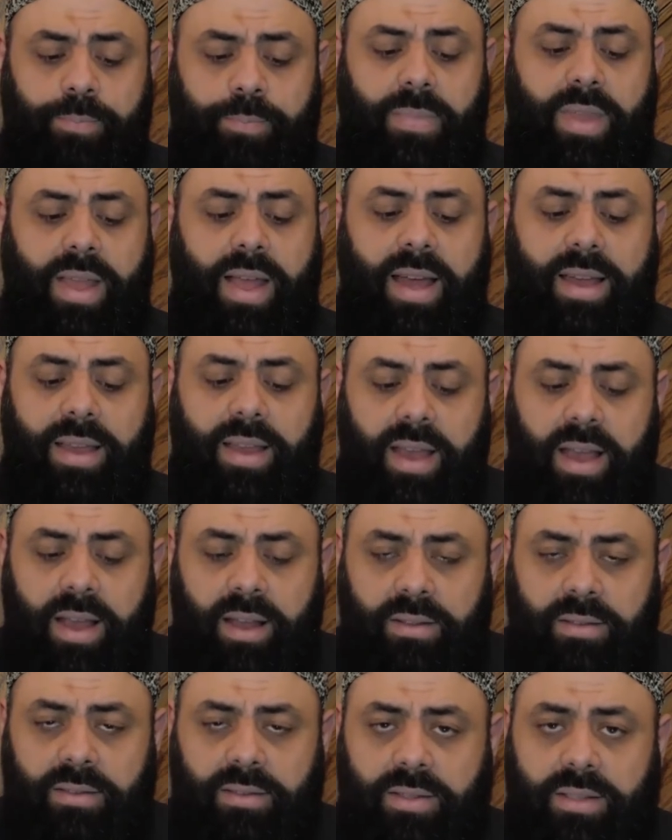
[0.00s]

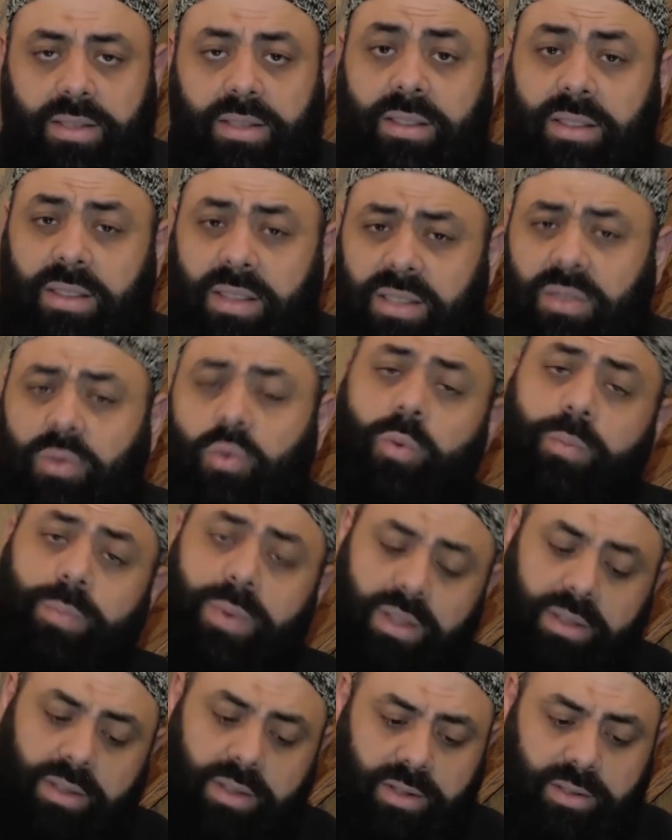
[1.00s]
against
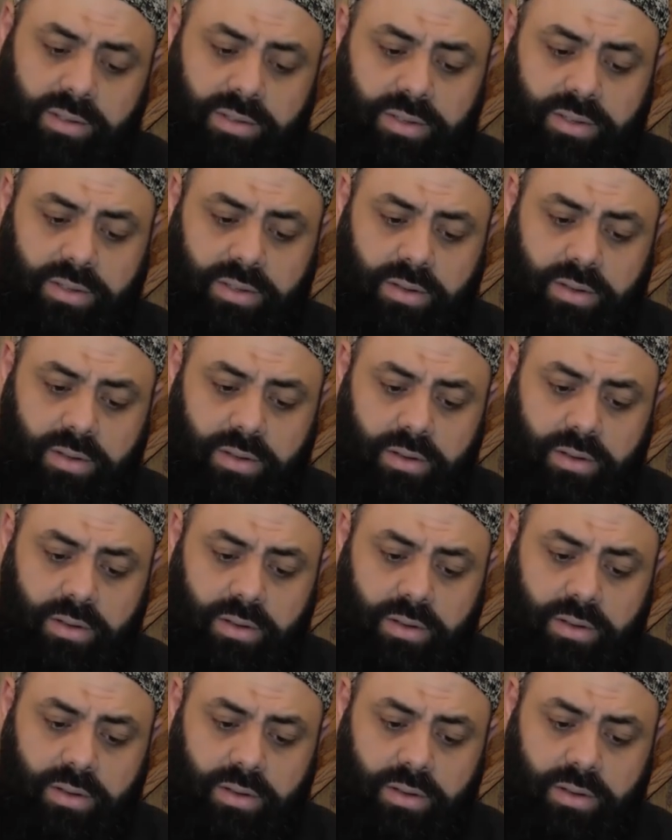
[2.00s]
disobedience.